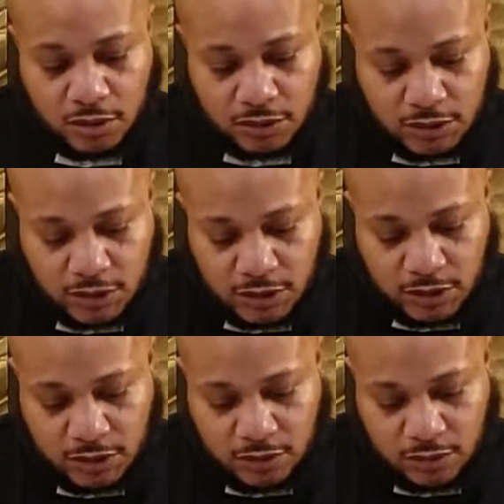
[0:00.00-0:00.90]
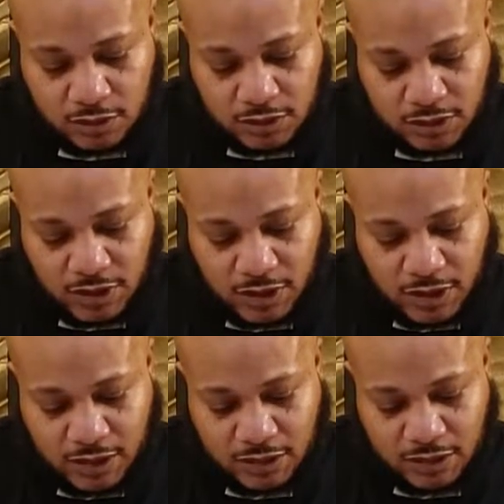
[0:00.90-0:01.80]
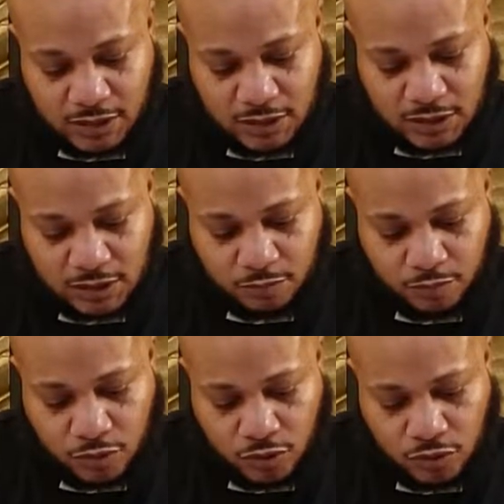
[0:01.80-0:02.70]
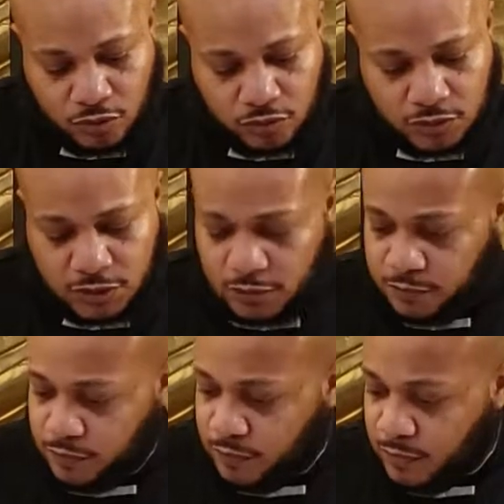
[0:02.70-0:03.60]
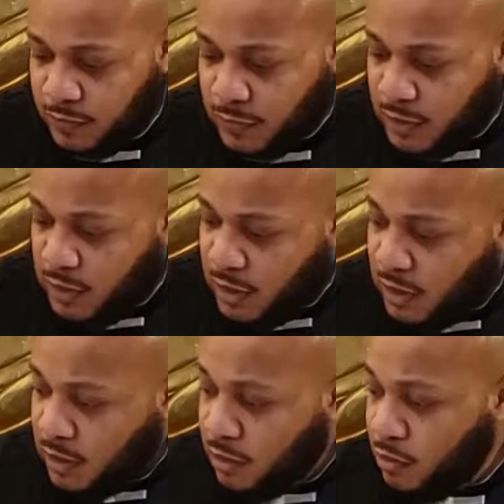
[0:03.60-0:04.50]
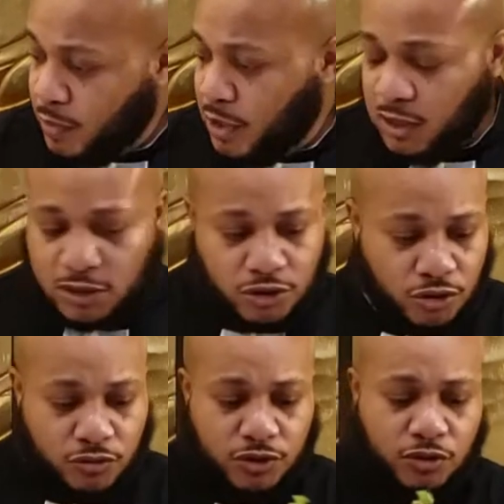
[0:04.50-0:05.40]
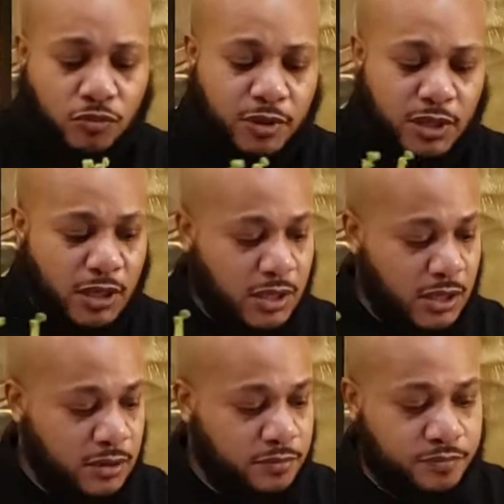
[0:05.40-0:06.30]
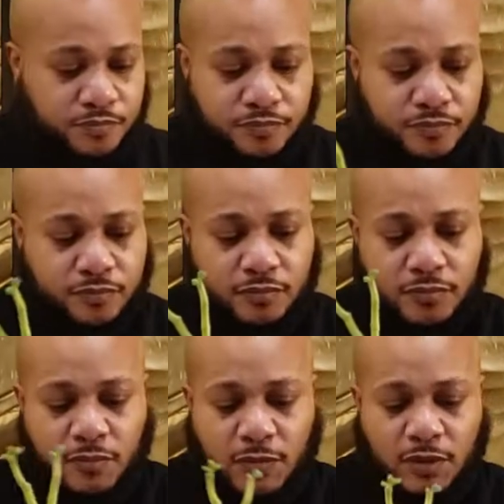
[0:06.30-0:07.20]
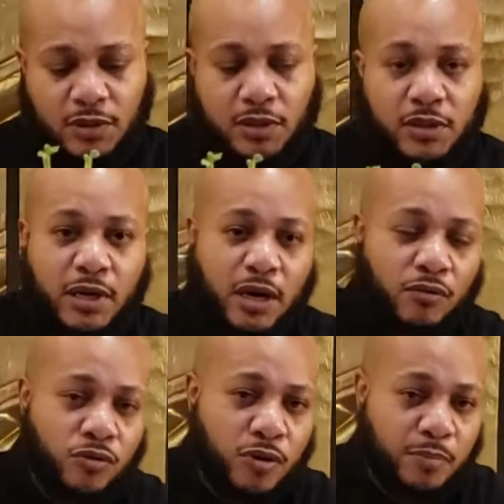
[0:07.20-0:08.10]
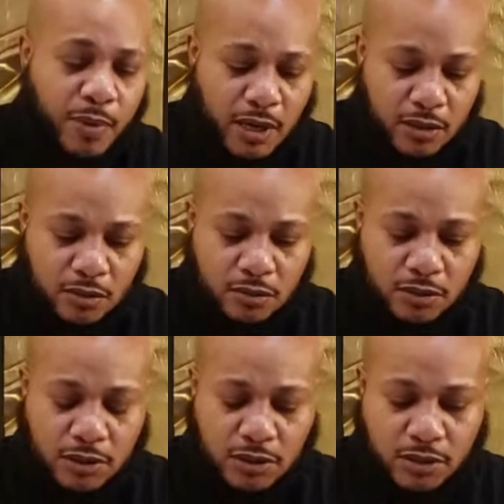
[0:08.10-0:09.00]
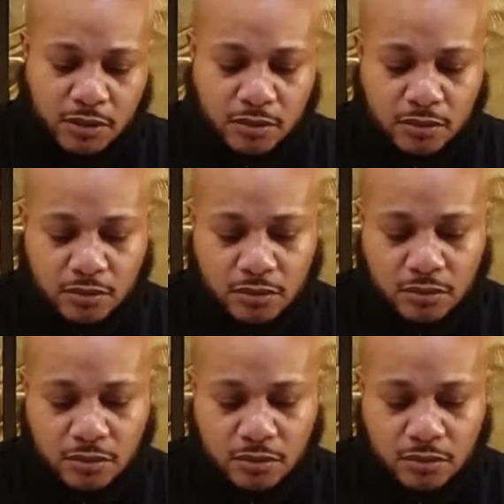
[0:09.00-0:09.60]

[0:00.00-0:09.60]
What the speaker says: just cut this on the side just to expose a little bit of the juice so we can get our rooting powder on here.